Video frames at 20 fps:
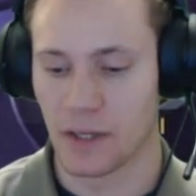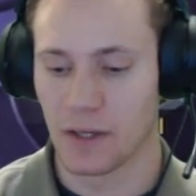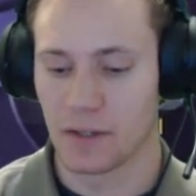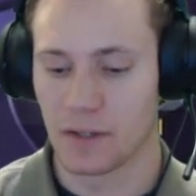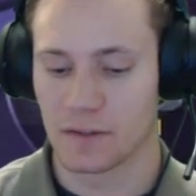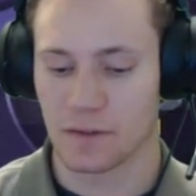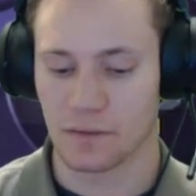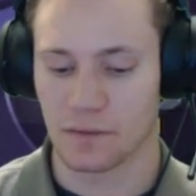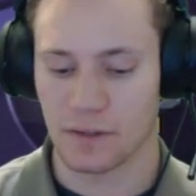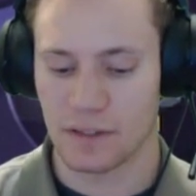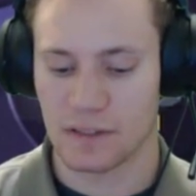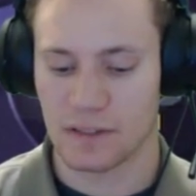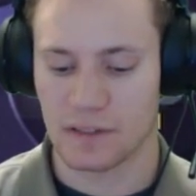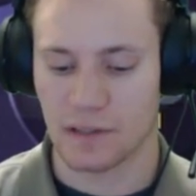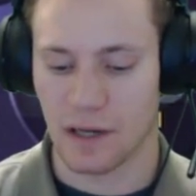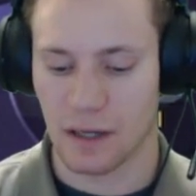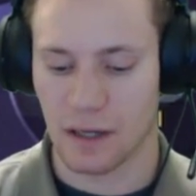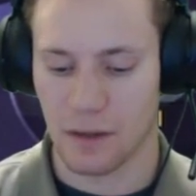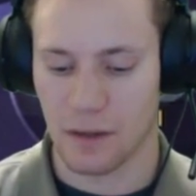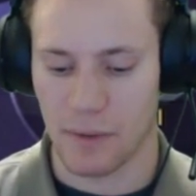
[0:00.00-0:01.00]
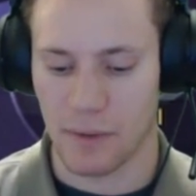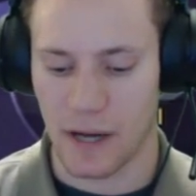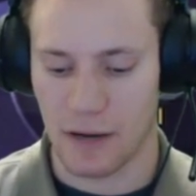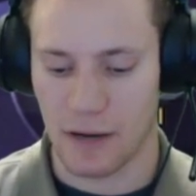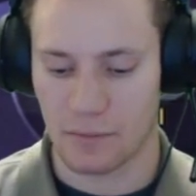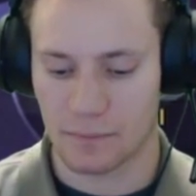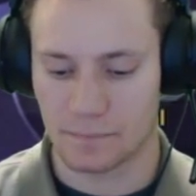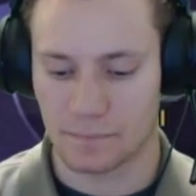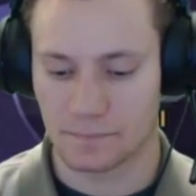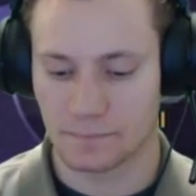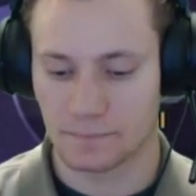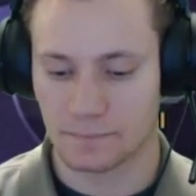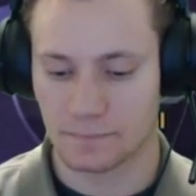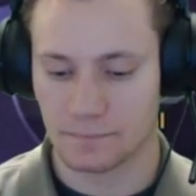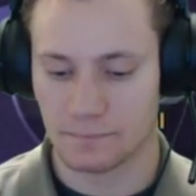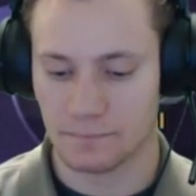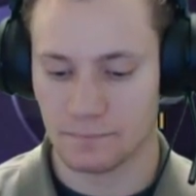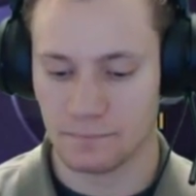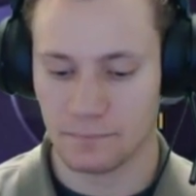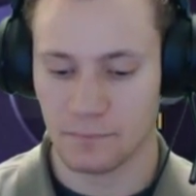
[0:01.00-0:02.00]
So let's talk about
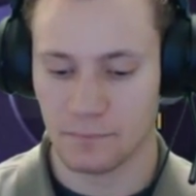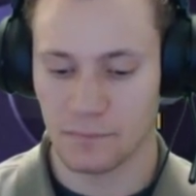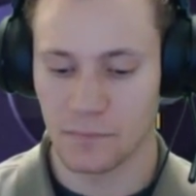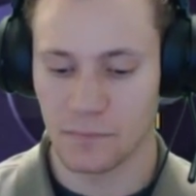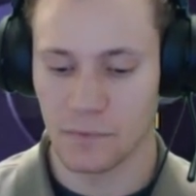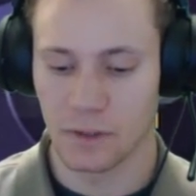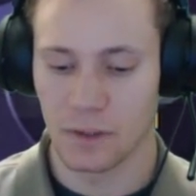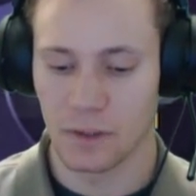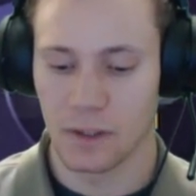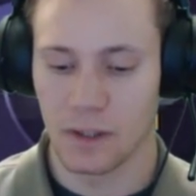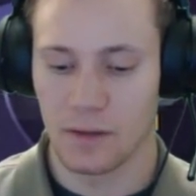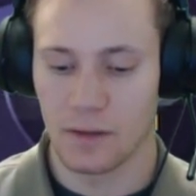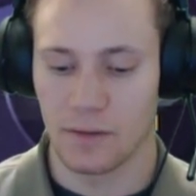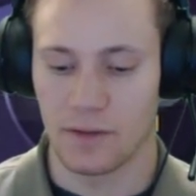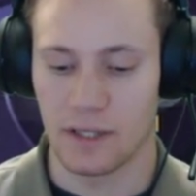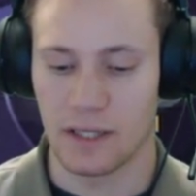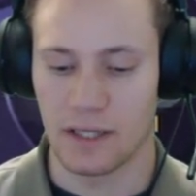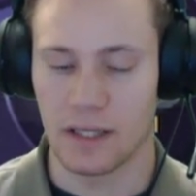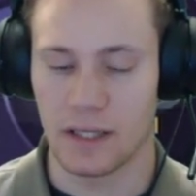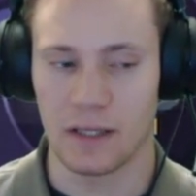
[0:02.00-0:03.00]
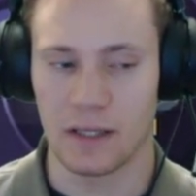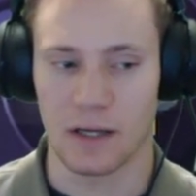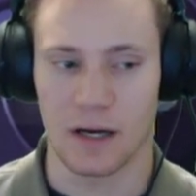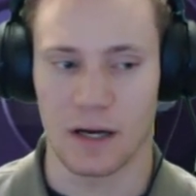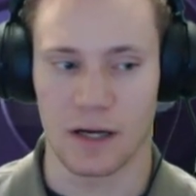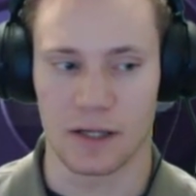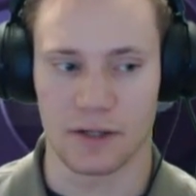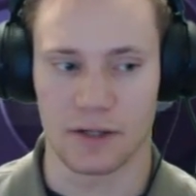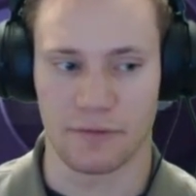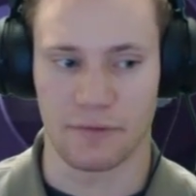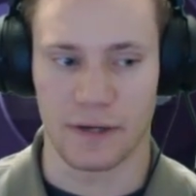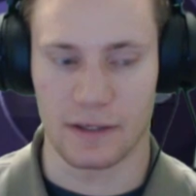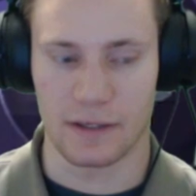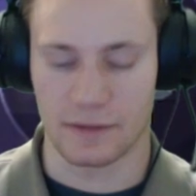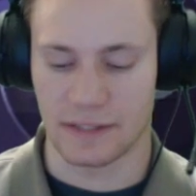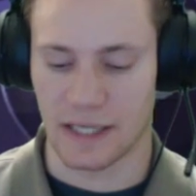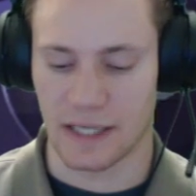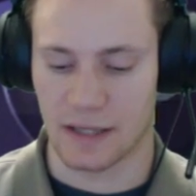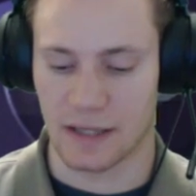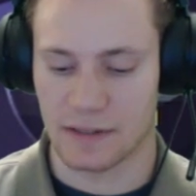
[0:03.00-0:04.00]
the final
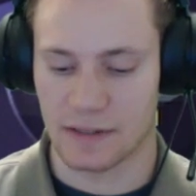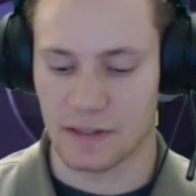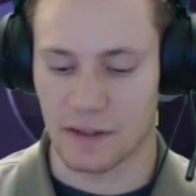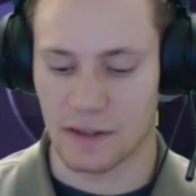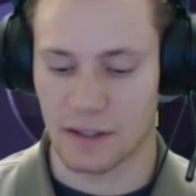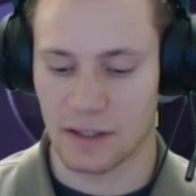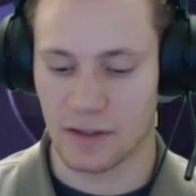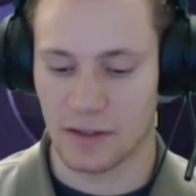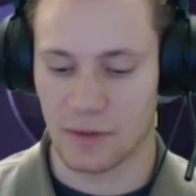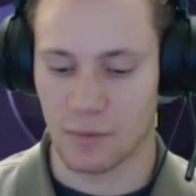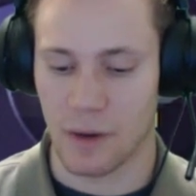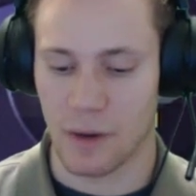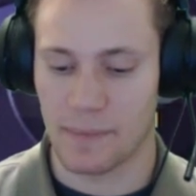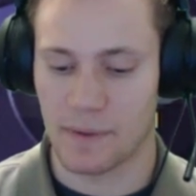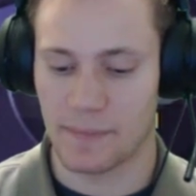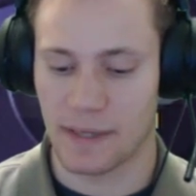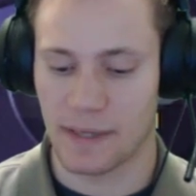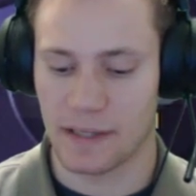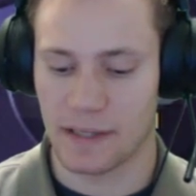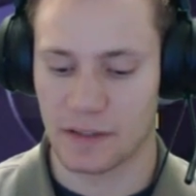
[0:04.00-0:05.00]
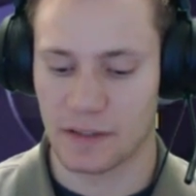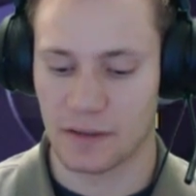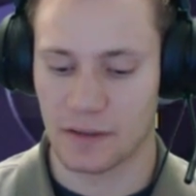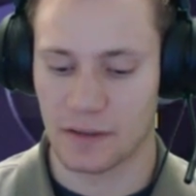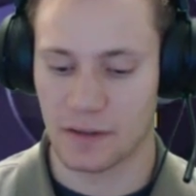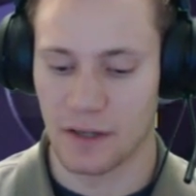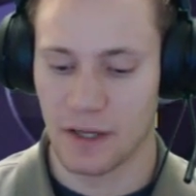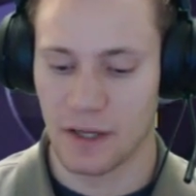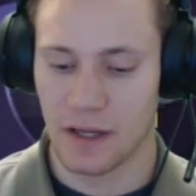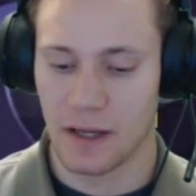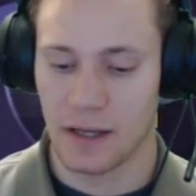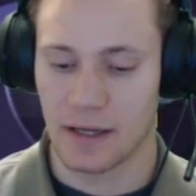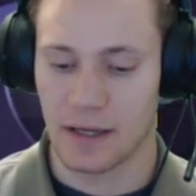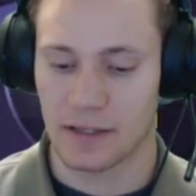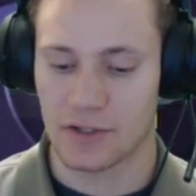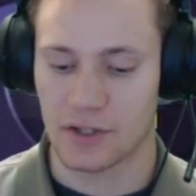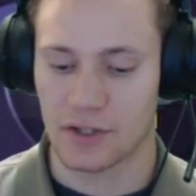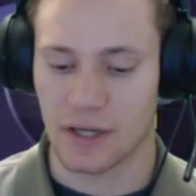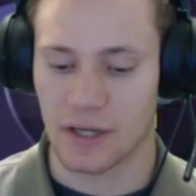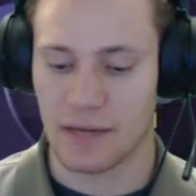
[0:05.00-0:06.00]
talents on here. Weapon Master, an
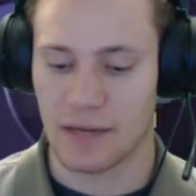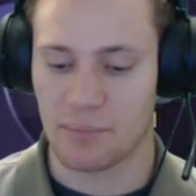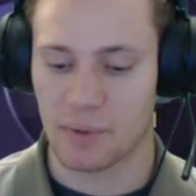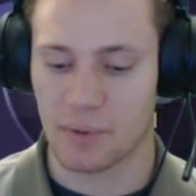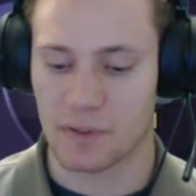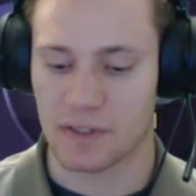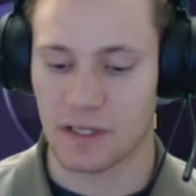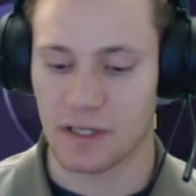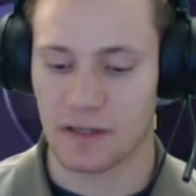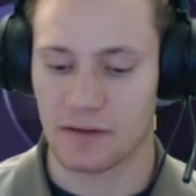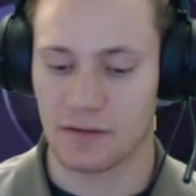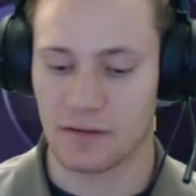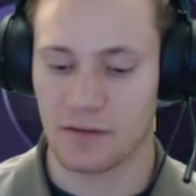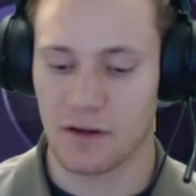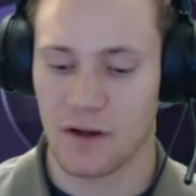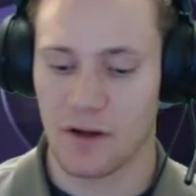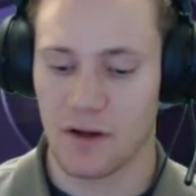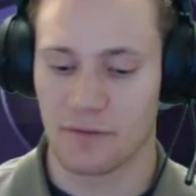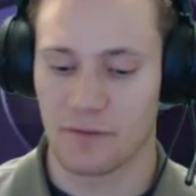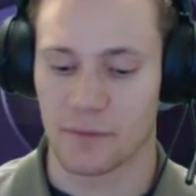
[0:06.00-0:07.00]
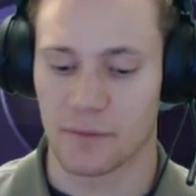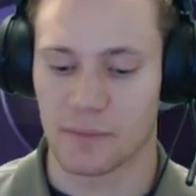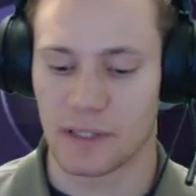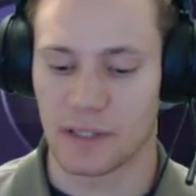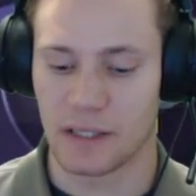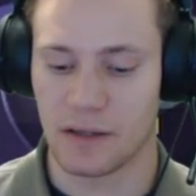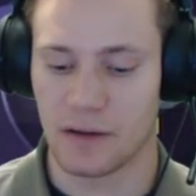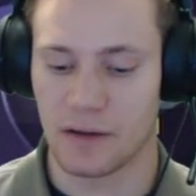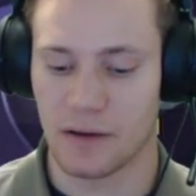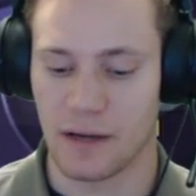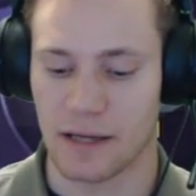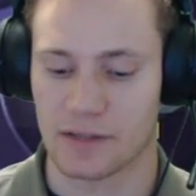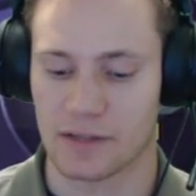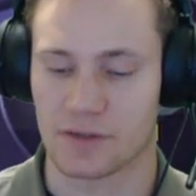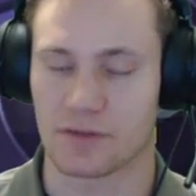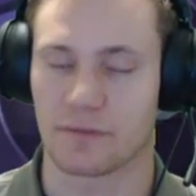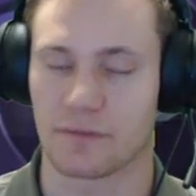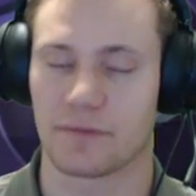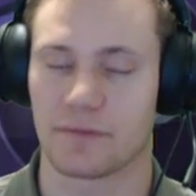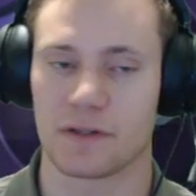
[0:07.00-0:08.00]
extra 8% from gear,
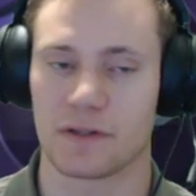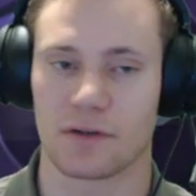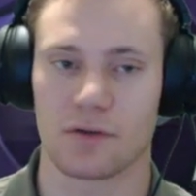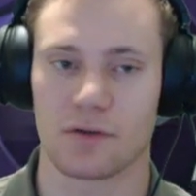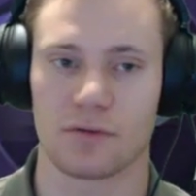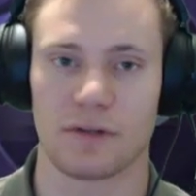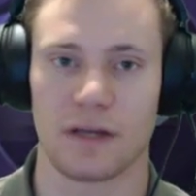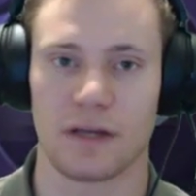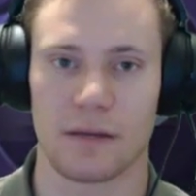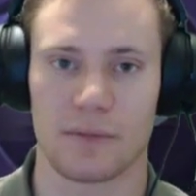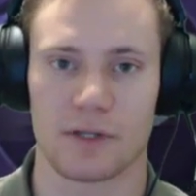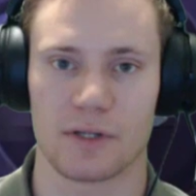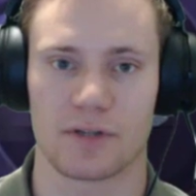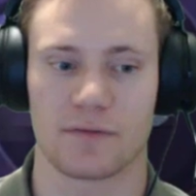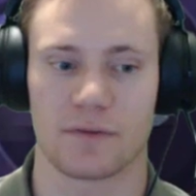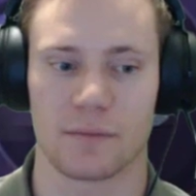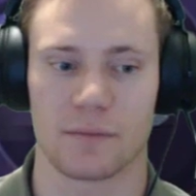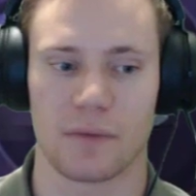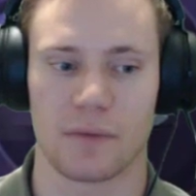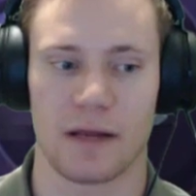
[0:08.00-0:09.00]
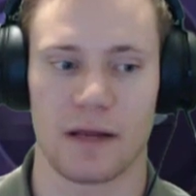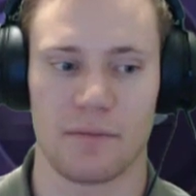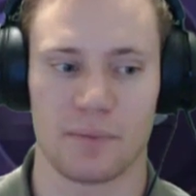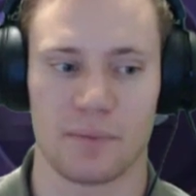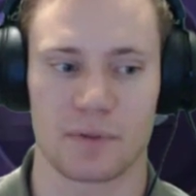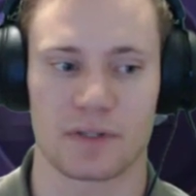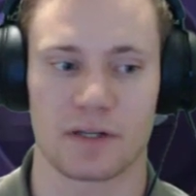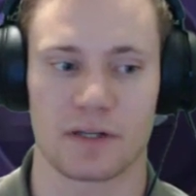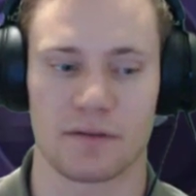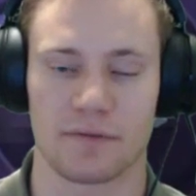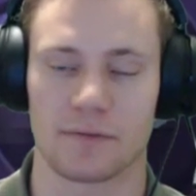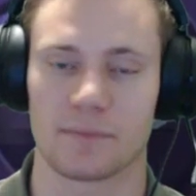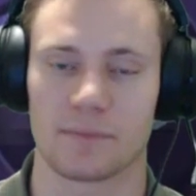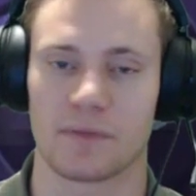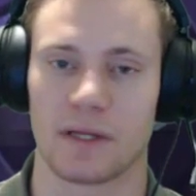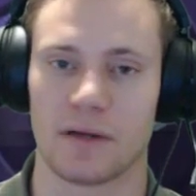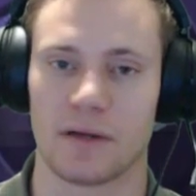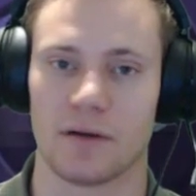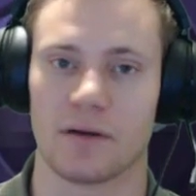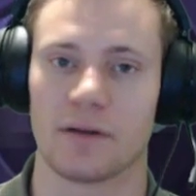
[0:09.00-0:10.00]
extra physical damage from 8% from
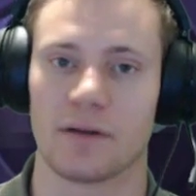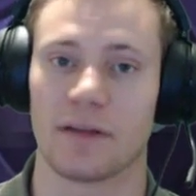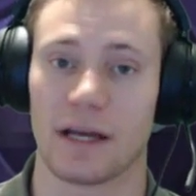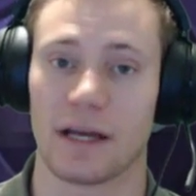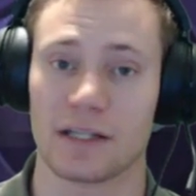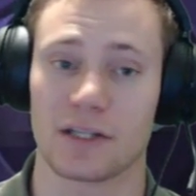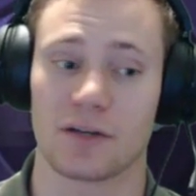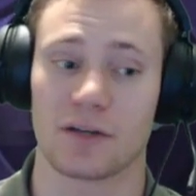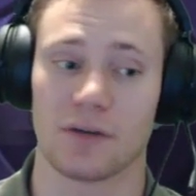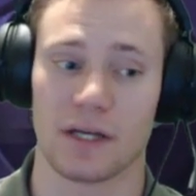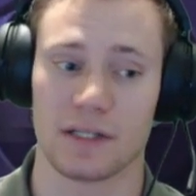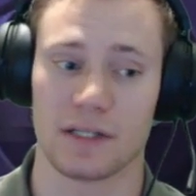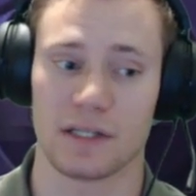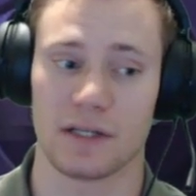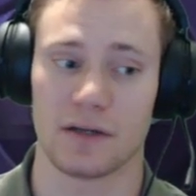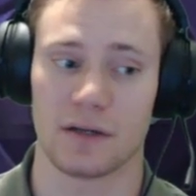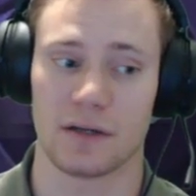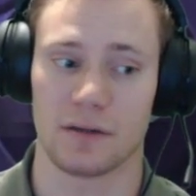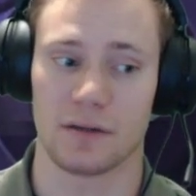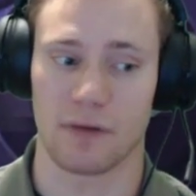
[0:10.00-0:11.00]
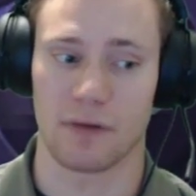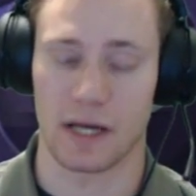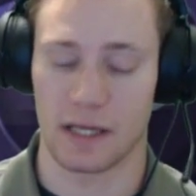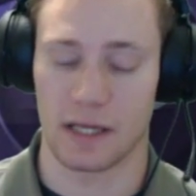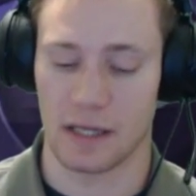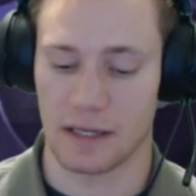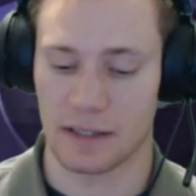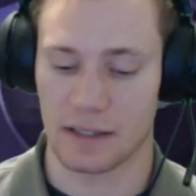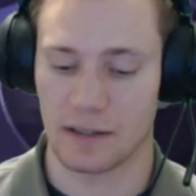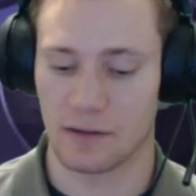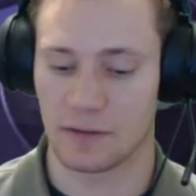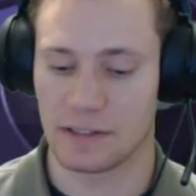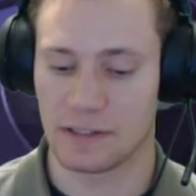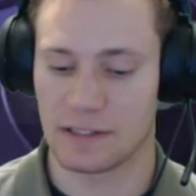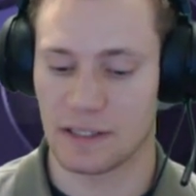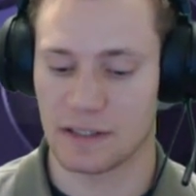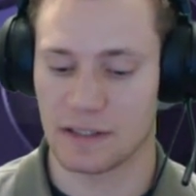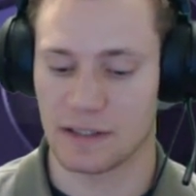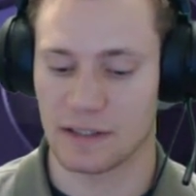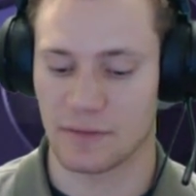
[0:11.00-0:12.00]
gear. That's crazy good, right? And it only
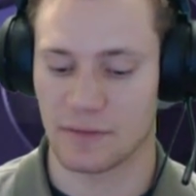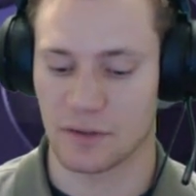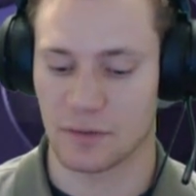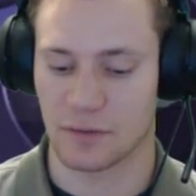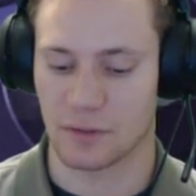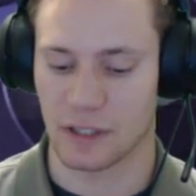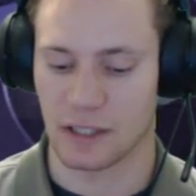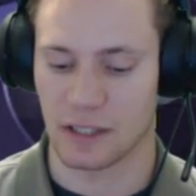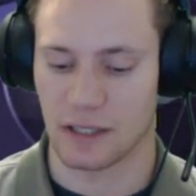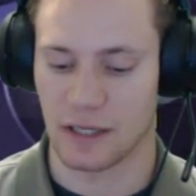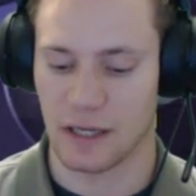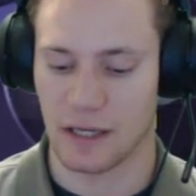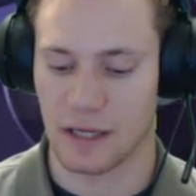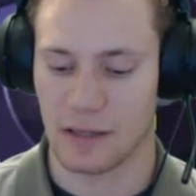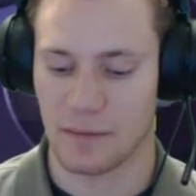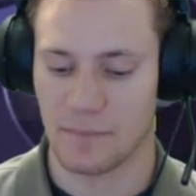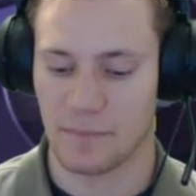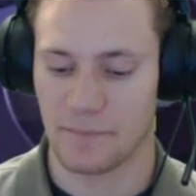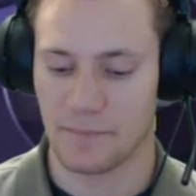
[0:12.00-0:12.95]
takes level 20 to get.